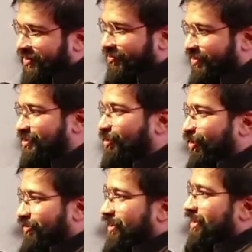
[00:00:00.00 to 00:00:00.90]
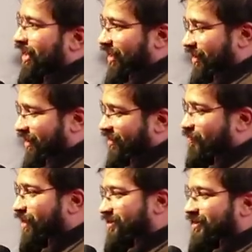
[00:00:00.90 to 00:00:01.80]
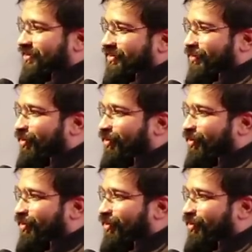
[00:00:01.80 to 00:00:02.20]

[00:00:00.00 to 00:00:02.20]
which often lie, especially if they are